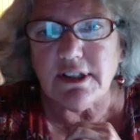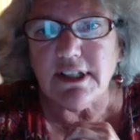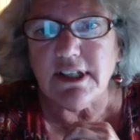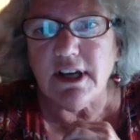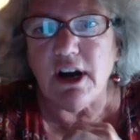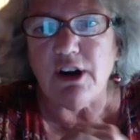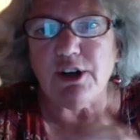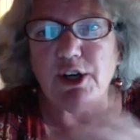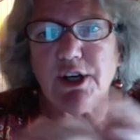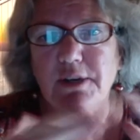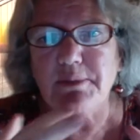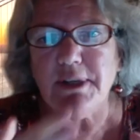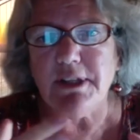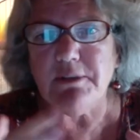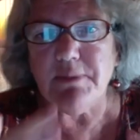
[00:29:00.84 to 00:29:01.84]
are going to
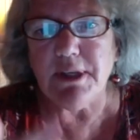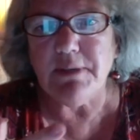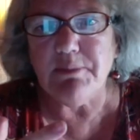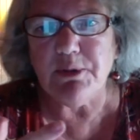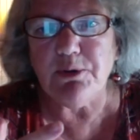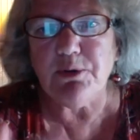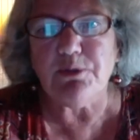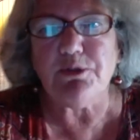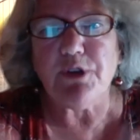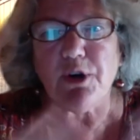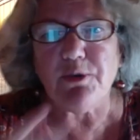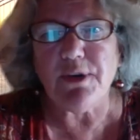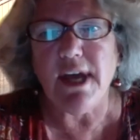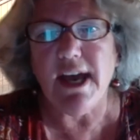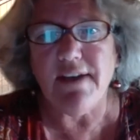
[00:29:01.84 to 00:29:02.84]
be the people who
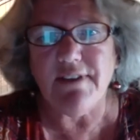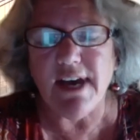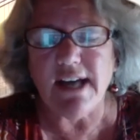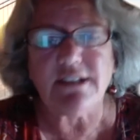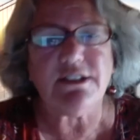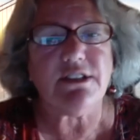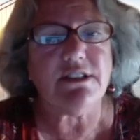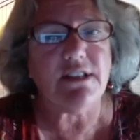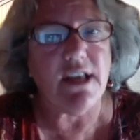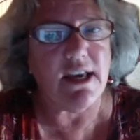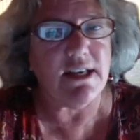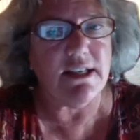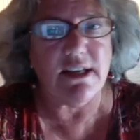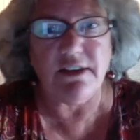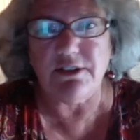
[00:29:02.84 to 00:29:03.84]
don't have access to
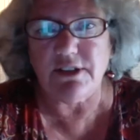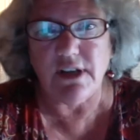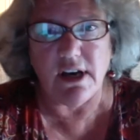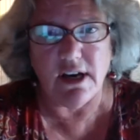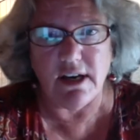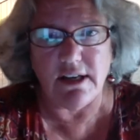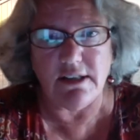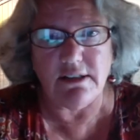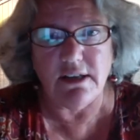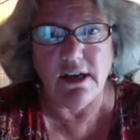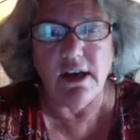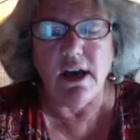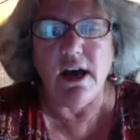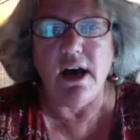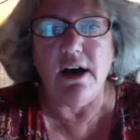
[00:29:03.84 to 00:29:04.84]
any other kind
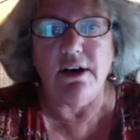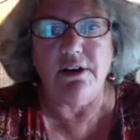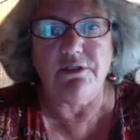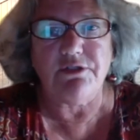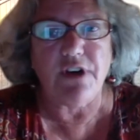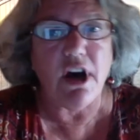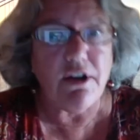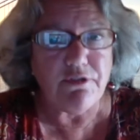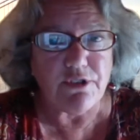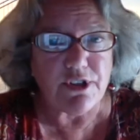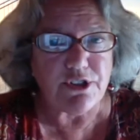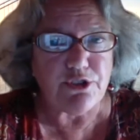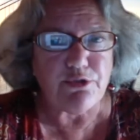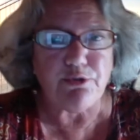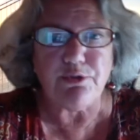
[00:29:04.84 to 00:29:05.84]
of
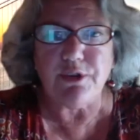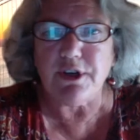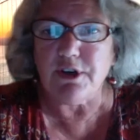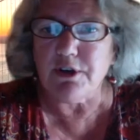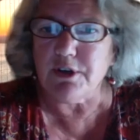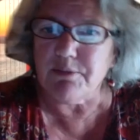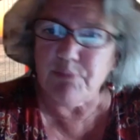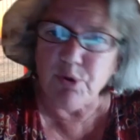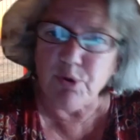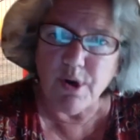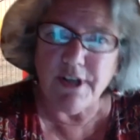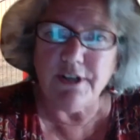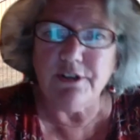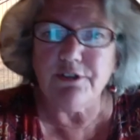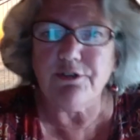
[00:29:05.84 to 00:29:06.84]
coverage through their
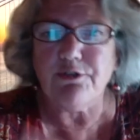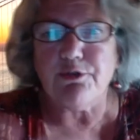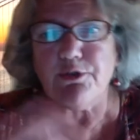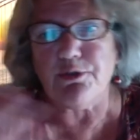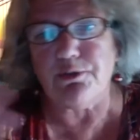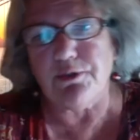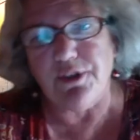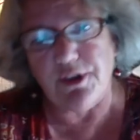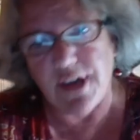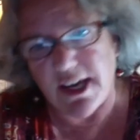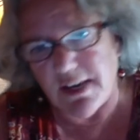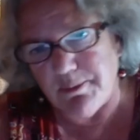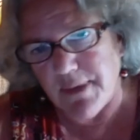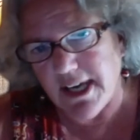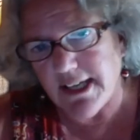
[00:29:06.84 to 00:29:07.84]
employer, they're not
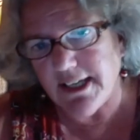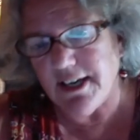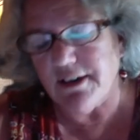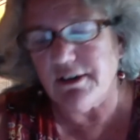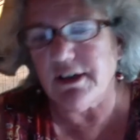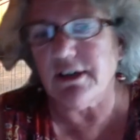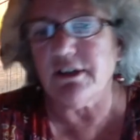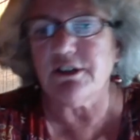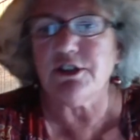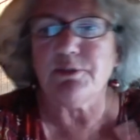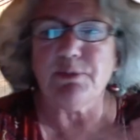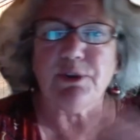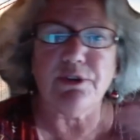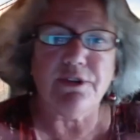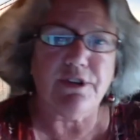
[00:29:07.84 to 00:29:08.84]
Medicare
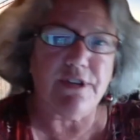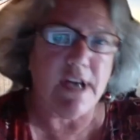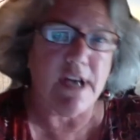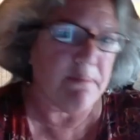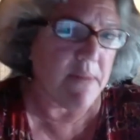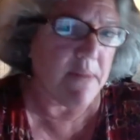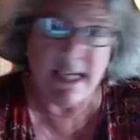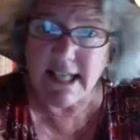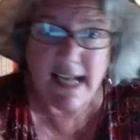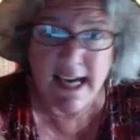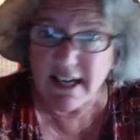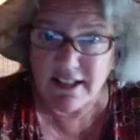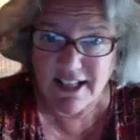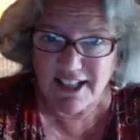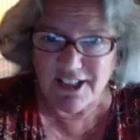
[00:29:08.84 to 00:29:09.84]
eligible, they're not
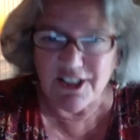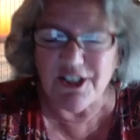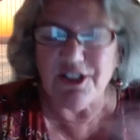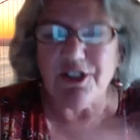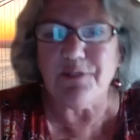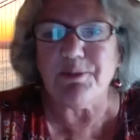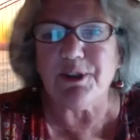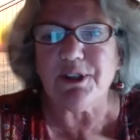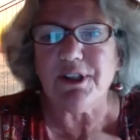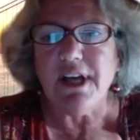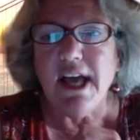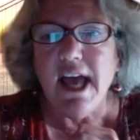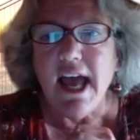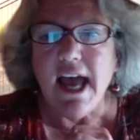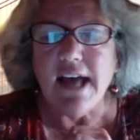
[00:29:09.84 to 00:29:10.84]
Medi-Cal eligible,
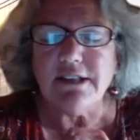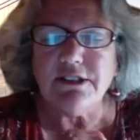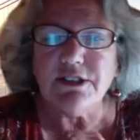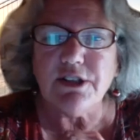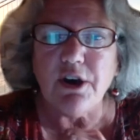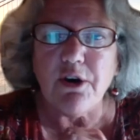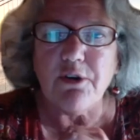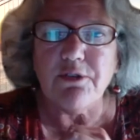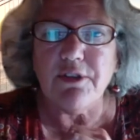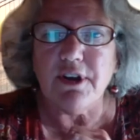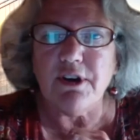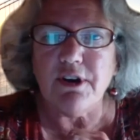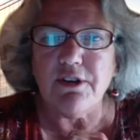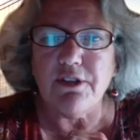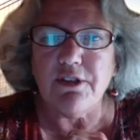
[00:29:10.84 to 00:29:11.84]
and so
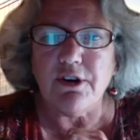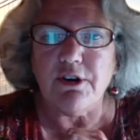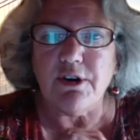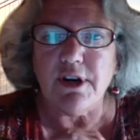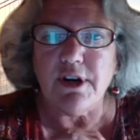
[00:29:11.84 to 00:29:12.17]
their